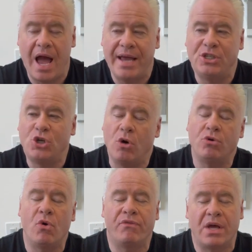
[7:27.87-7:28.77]
I don't
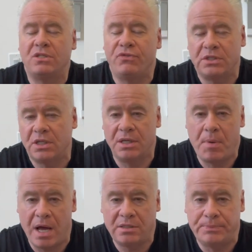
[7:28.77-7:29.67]
know if that's physically
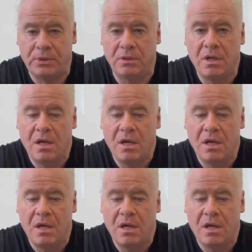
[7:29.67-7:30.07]
possible,